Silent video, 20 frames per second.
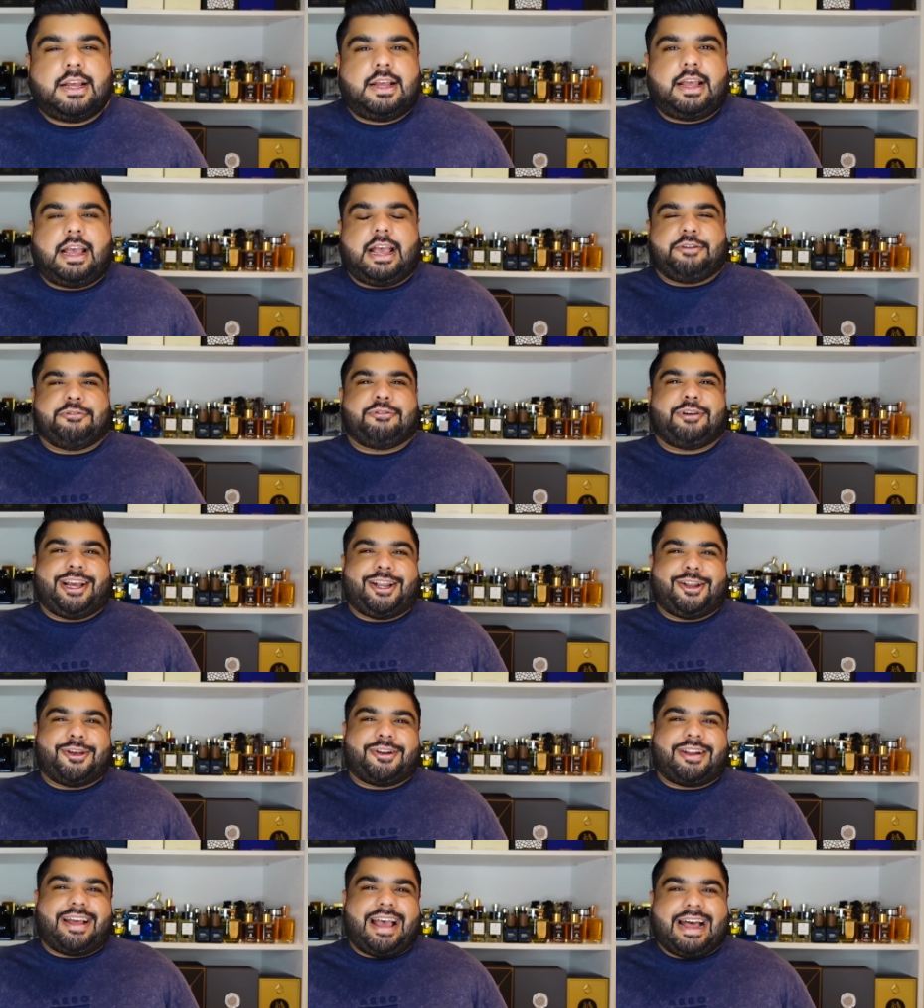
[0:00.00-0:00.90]
And while
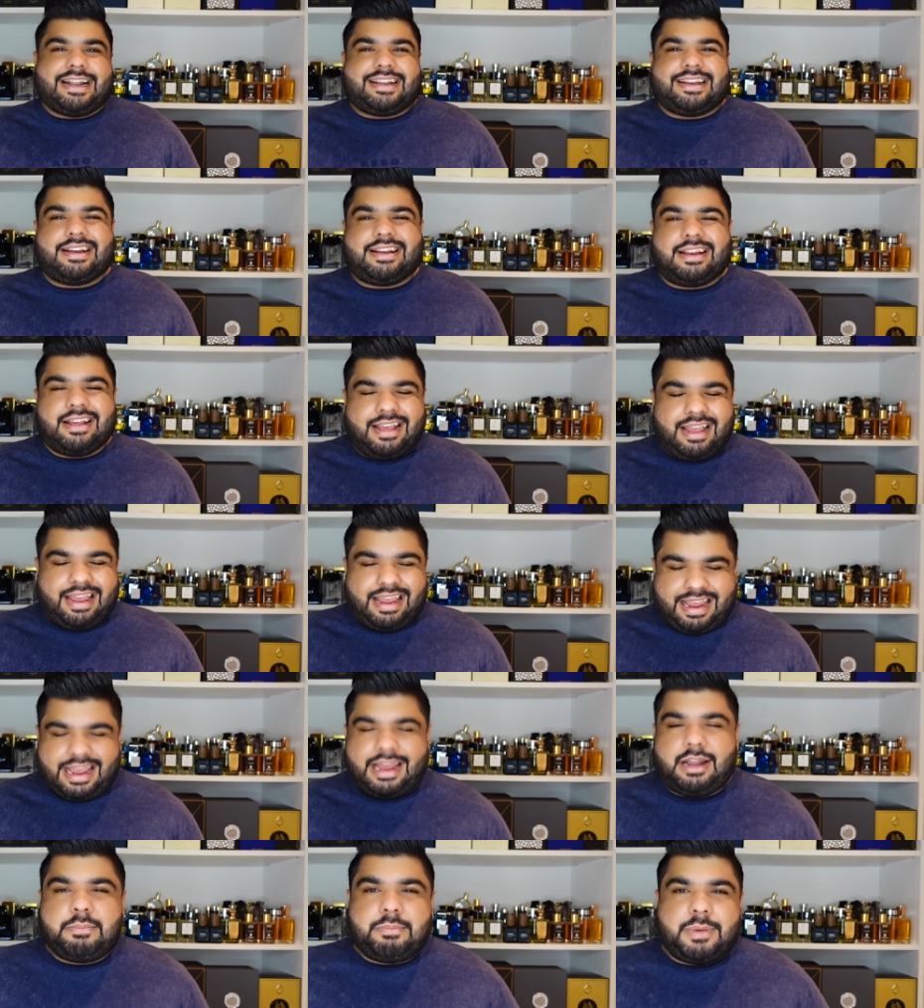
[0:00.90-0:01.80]
you're at it,
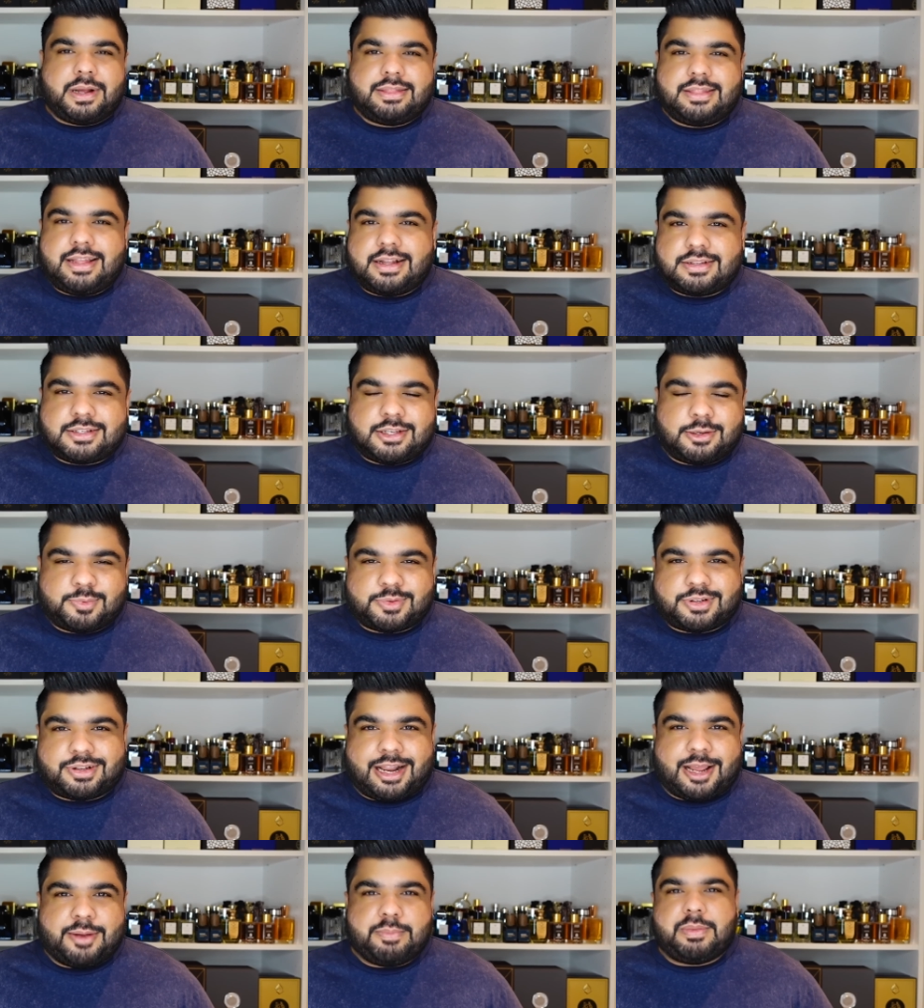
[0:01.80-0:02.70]
headbutt that
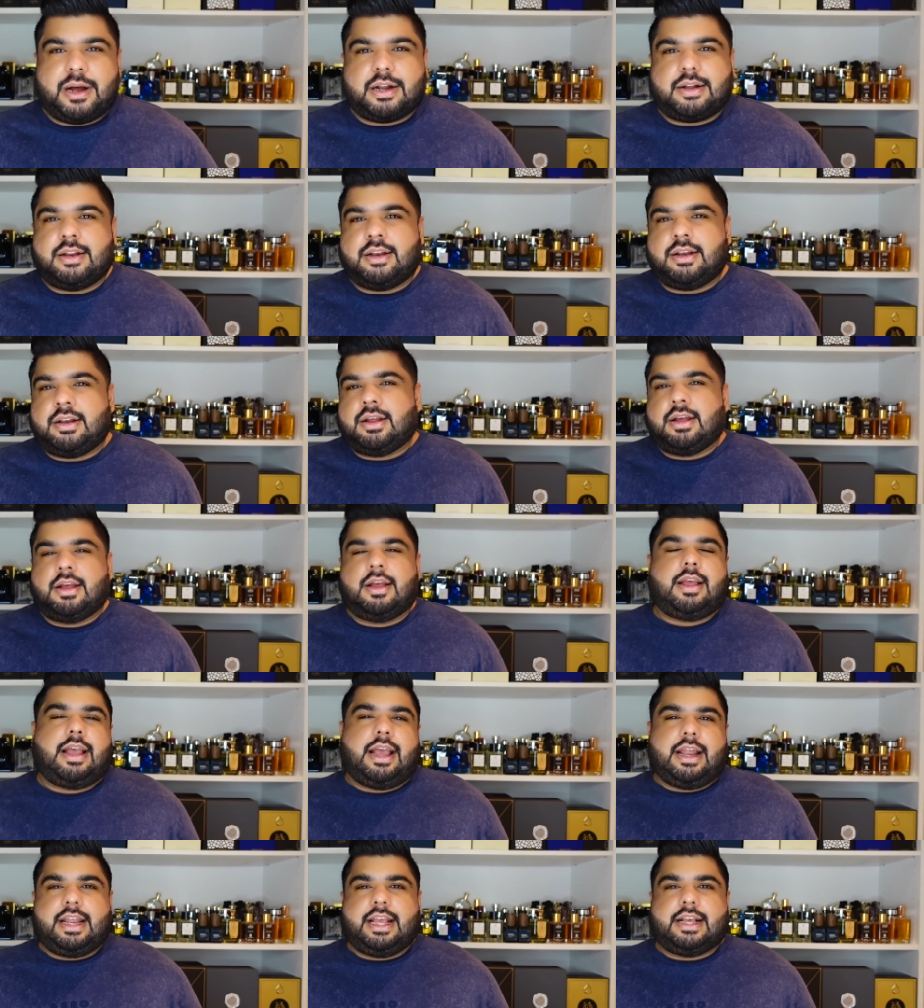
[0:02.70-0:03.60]
subscribe button.
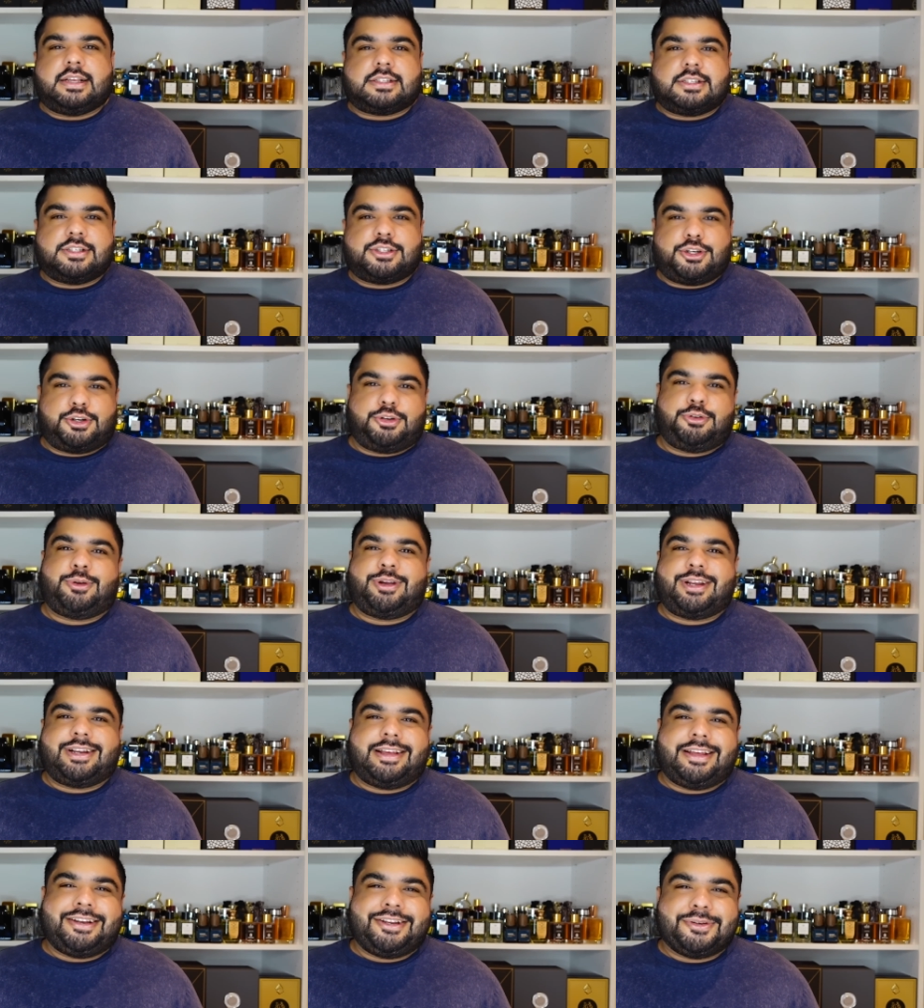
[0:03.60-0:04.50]
And hey, since you're doing
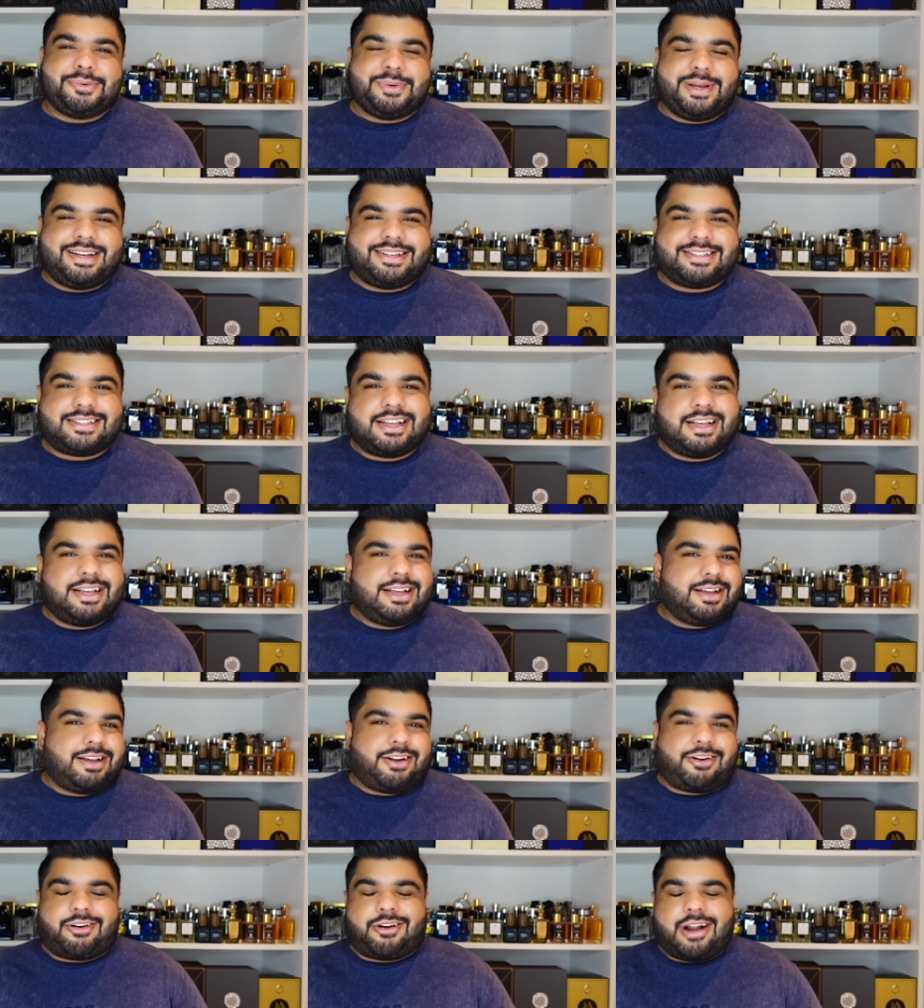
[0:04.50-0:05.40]
it anyways,
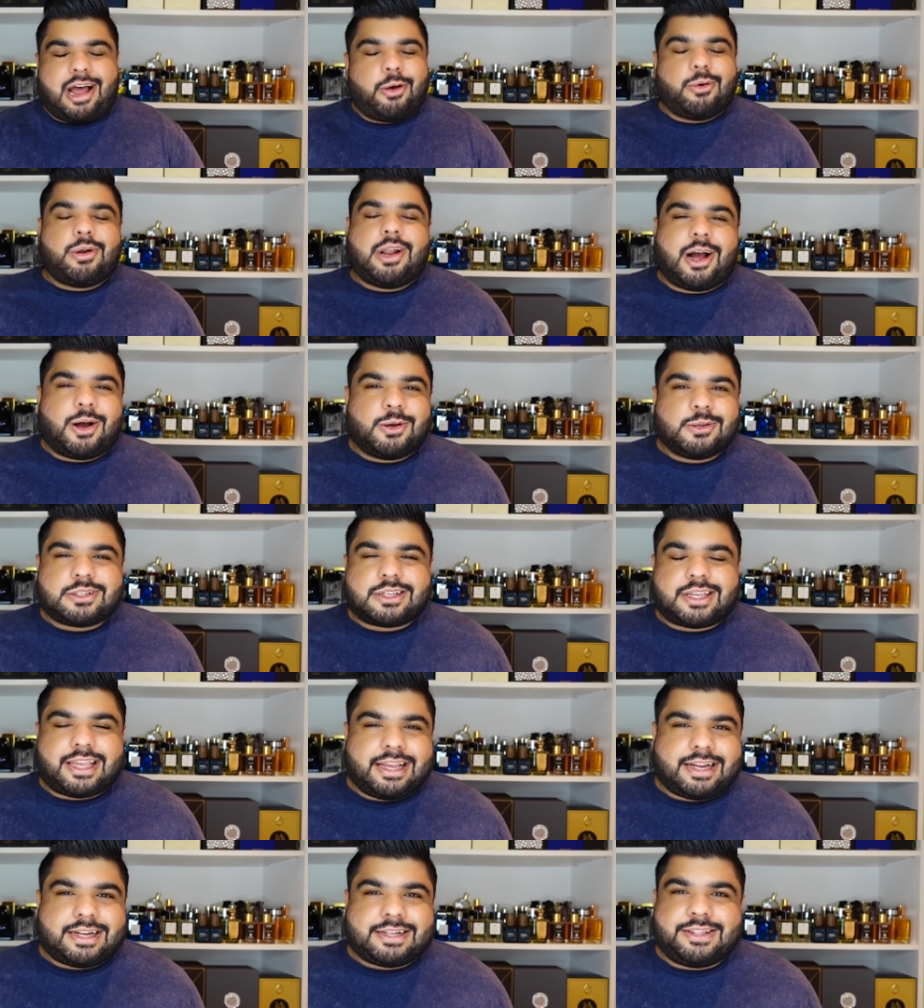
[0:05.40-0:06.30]
roundhouse
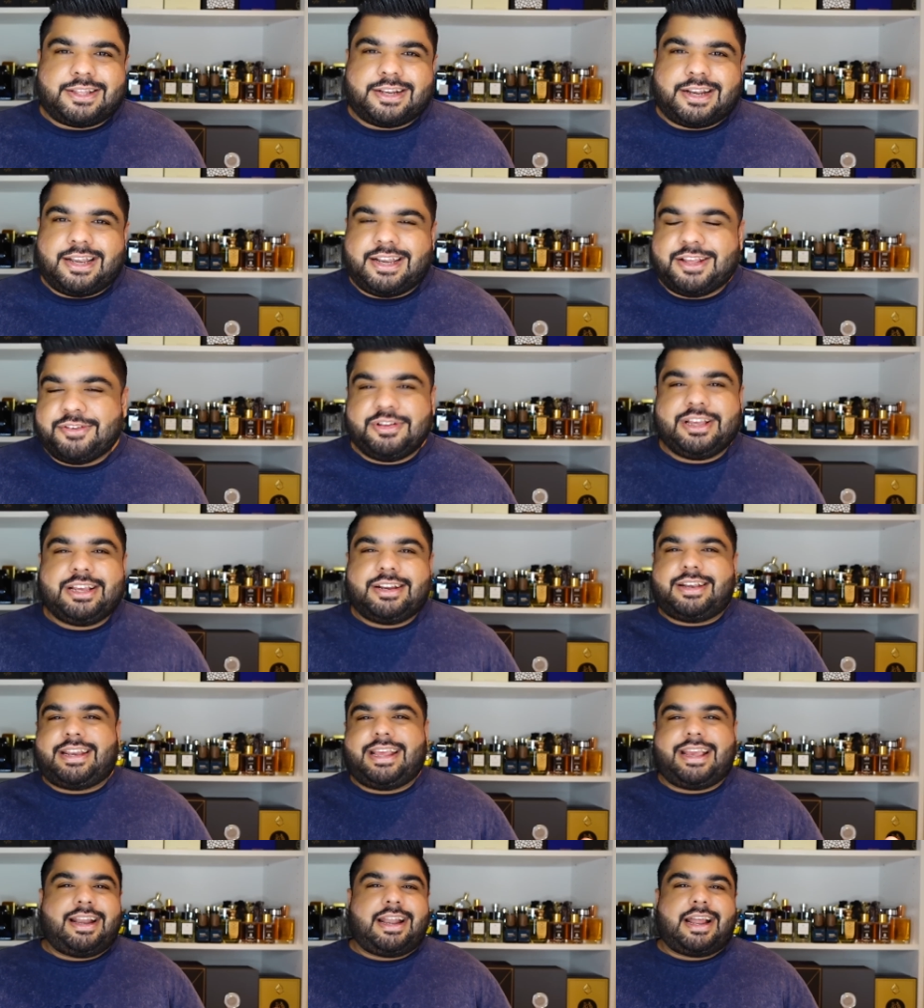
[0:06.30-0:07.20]
kick the
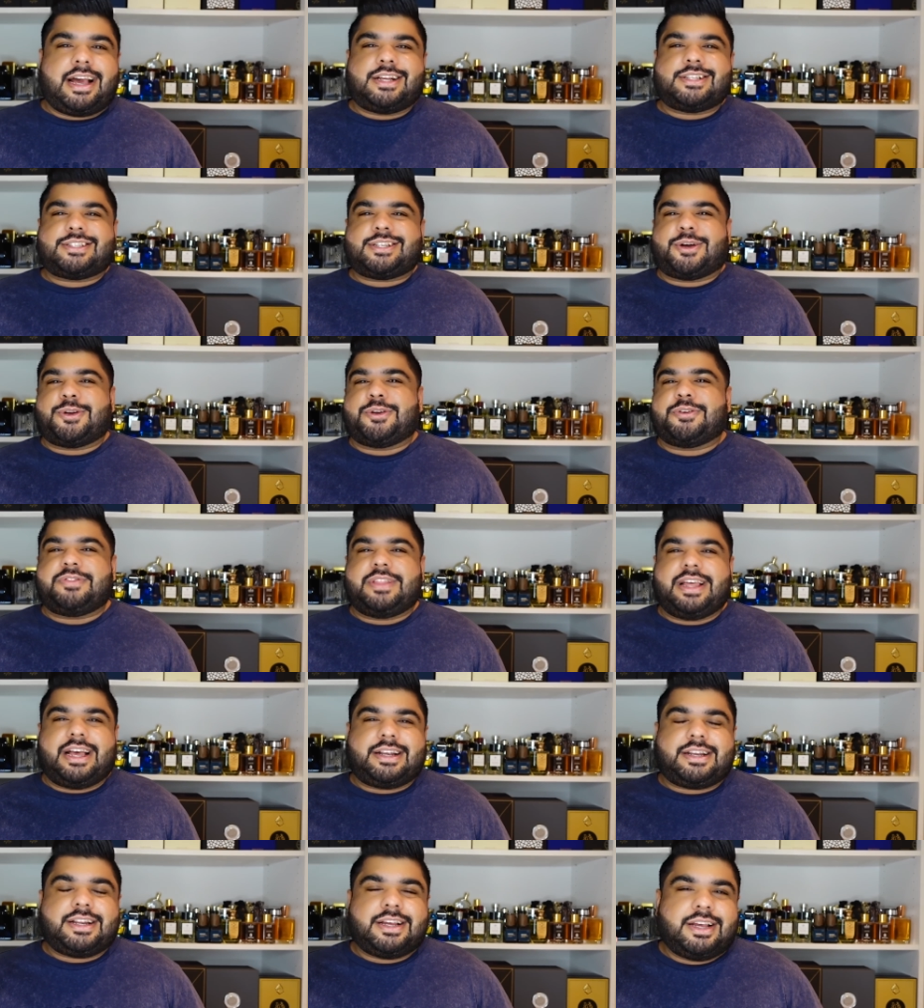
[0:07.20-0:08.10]
living daylights out of
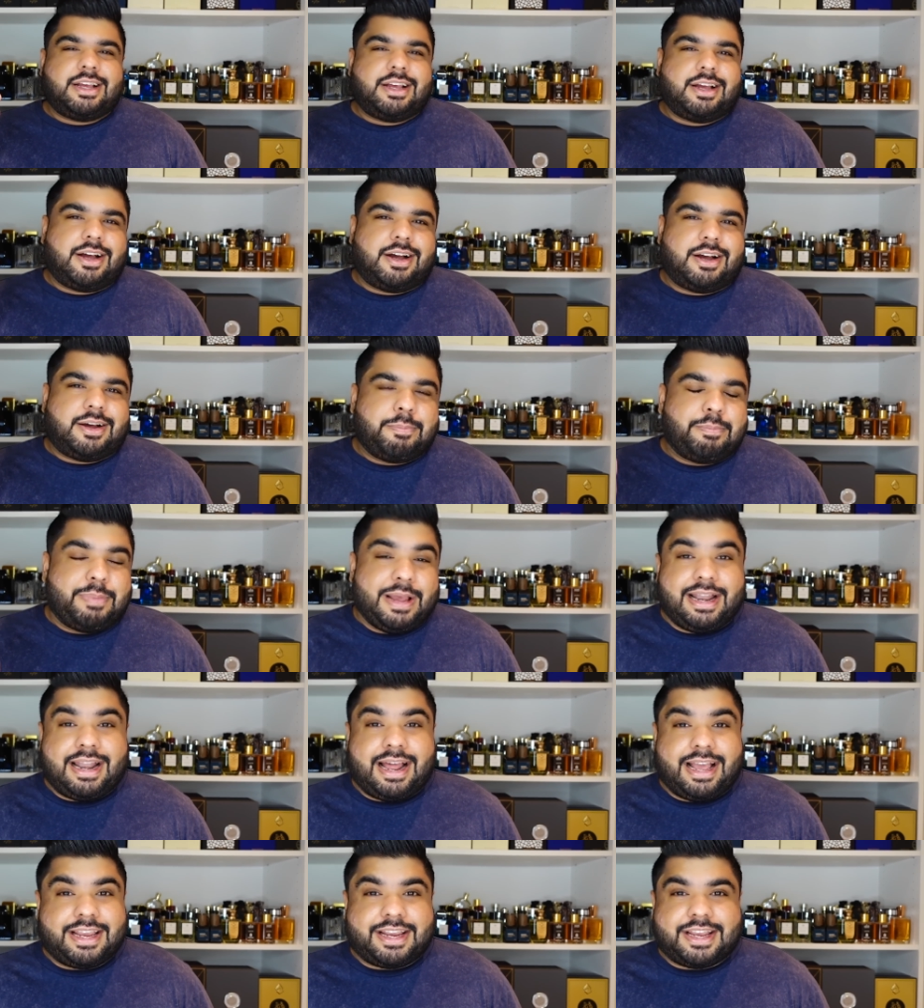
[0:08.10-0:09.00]
that uh,
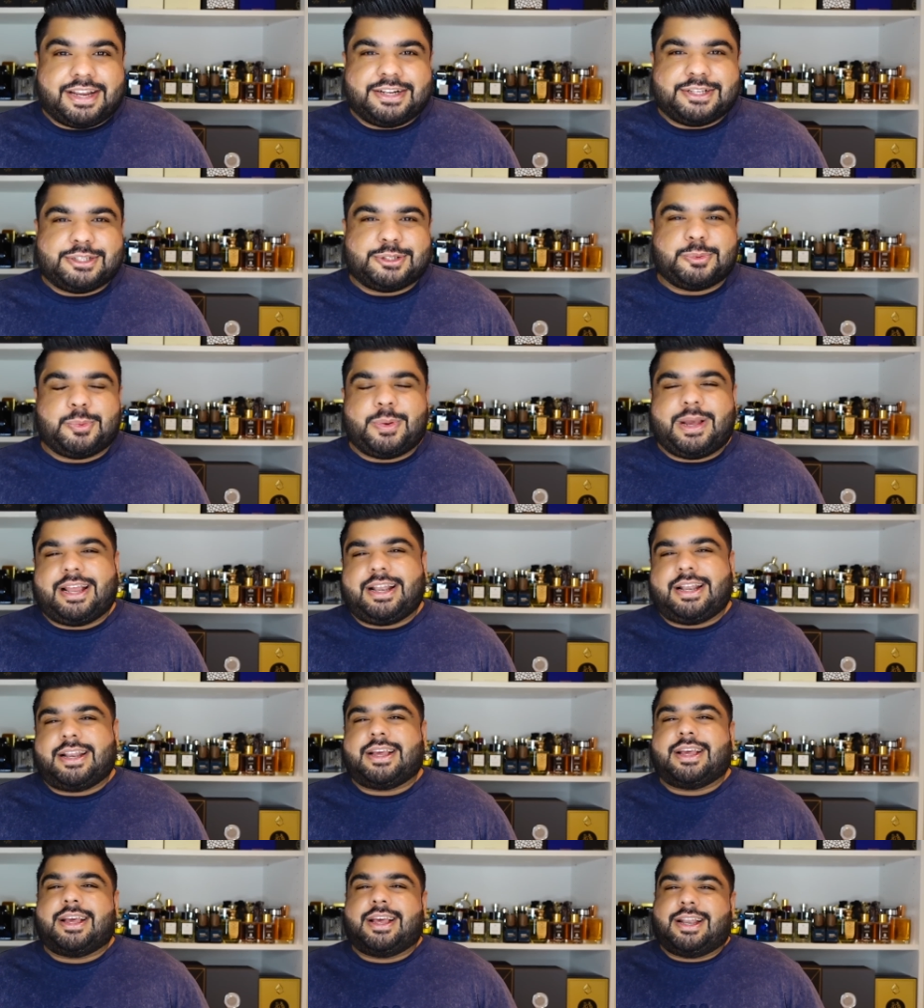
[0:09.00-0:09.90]
bell icon as
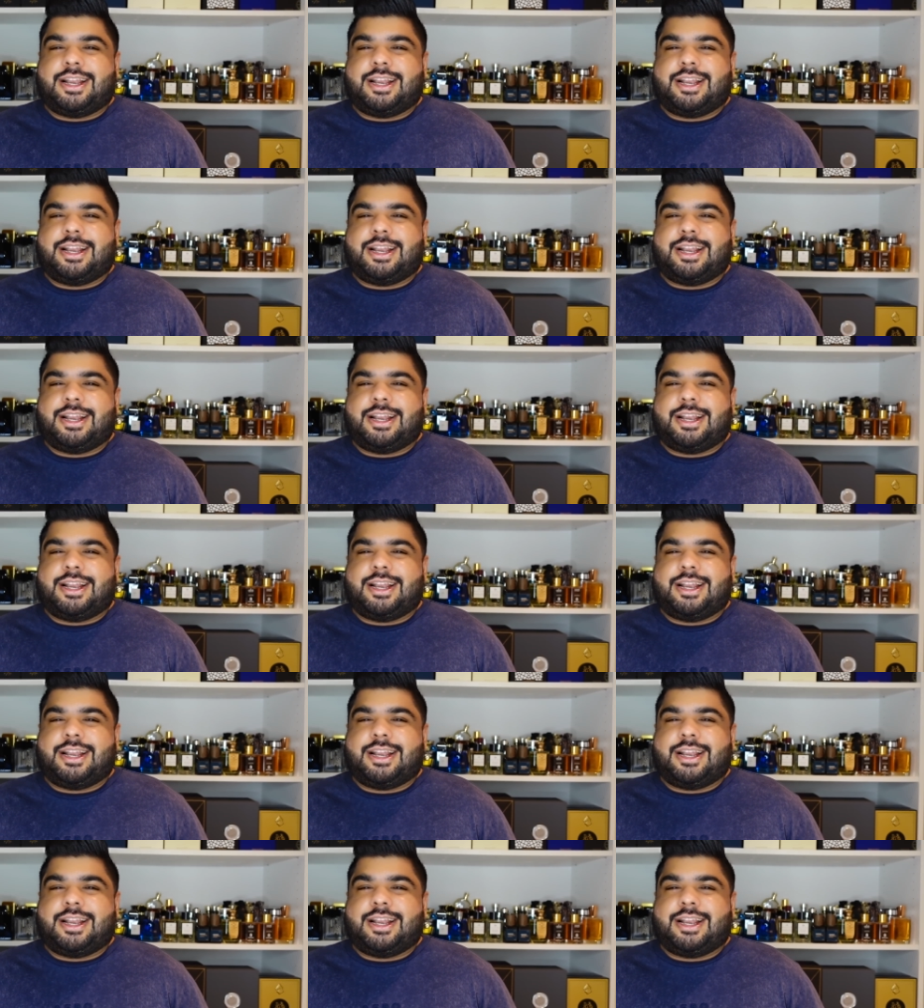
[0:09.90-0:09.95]
well.